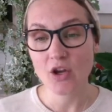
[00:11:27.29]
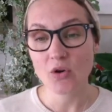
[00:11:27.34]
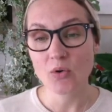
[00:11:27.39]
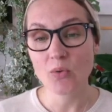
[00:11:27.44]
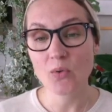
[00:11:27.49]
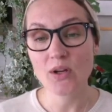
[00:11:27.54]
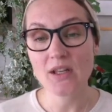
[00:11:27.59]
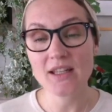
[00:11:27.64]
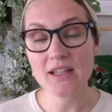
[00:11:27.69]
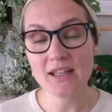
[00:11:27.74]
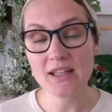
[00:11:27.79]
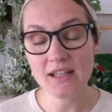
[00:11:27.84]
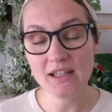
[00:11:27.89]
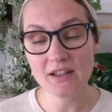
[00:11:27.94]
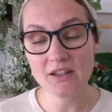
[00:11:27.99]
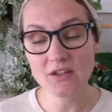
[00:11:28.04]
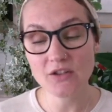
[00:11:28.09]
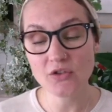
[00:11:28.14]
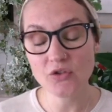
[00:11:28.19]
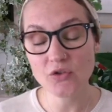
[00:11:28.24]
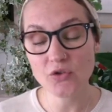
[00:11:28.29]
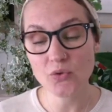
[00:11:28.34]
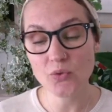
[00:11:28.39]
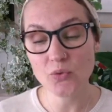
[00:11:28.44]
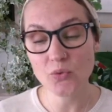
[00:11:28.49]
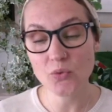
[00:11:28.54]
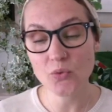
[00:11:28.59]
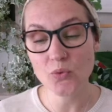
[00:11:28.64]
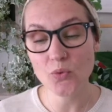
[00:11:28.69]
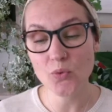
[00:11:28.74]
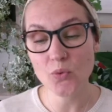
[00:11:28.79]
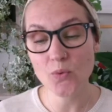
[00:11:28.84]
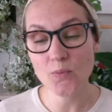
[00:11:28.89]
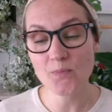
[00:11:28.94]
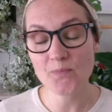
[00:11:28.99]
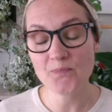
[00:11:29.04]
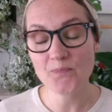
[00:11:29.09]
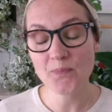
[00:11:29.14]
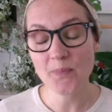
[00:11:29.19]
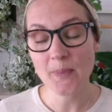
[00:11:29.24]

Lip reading: we need to